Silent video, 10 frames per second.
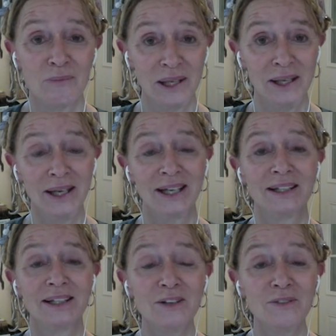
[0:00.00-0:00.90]
be it,
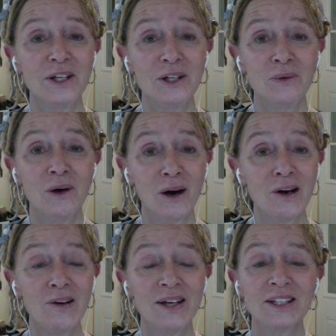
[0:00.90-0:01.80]
live it. You
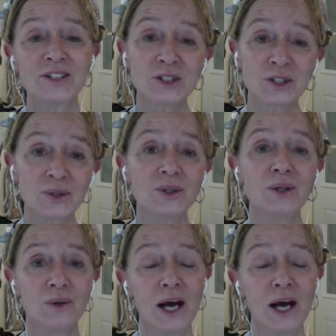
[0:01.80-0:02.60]
are it. It's true.